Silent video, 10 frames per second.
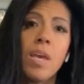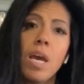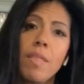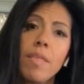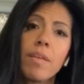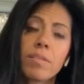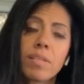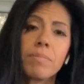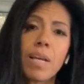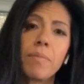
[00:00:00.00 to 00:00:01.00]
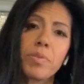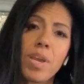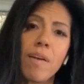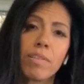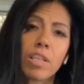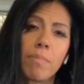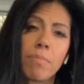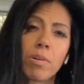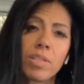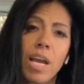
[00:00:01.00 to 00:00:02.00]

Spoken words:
And then there's some times where you have a little bit more